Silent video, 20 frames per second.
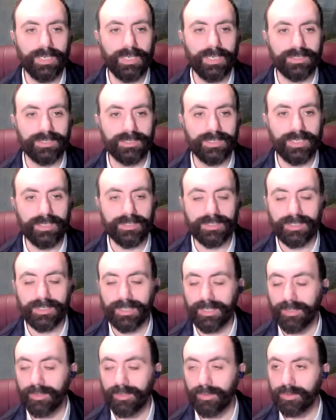Yes,
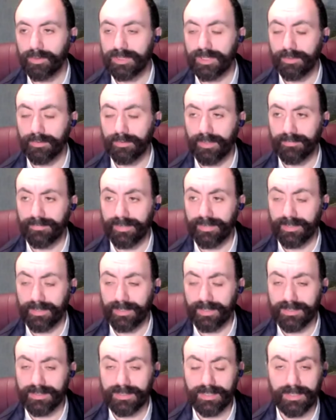undoubtedly, and also I
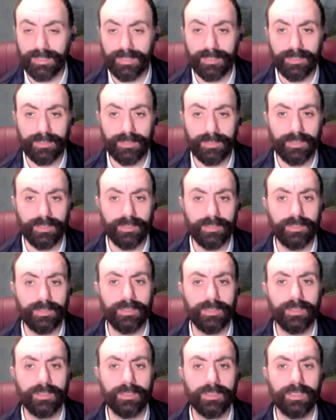think the
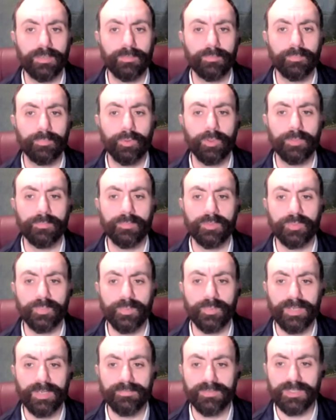point
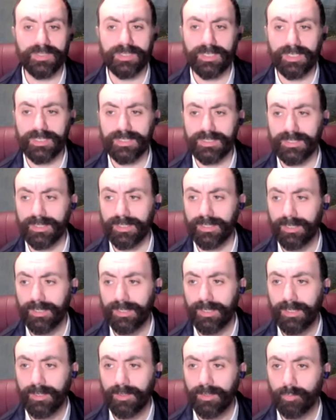must be emphasized that
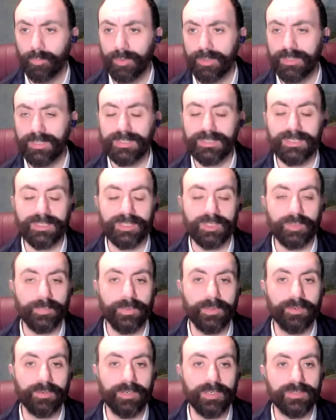with this
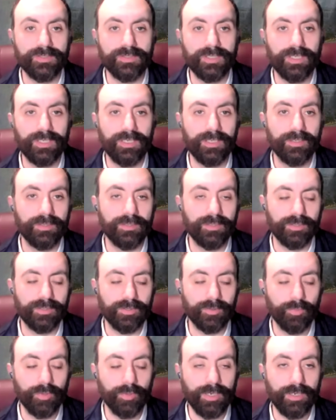experience, the
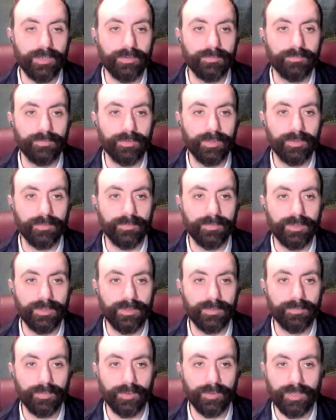Korean
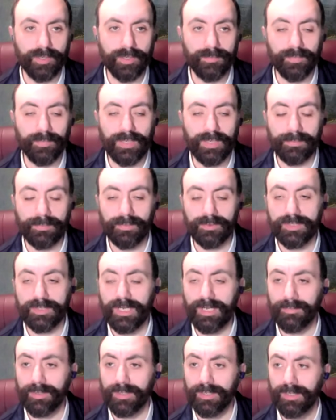People's
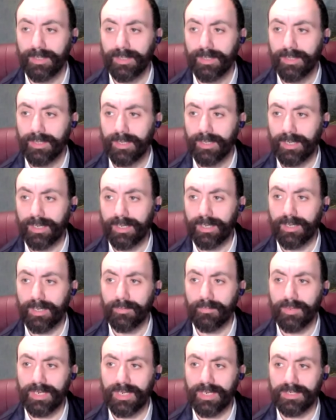Army
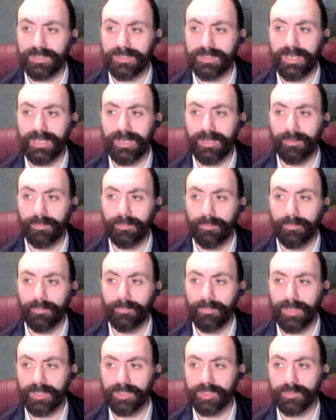is now
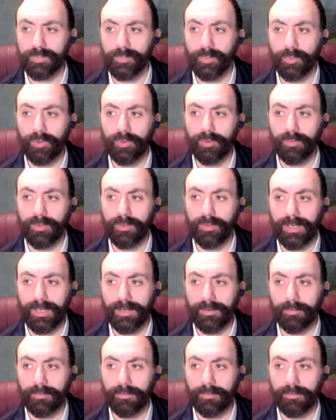much more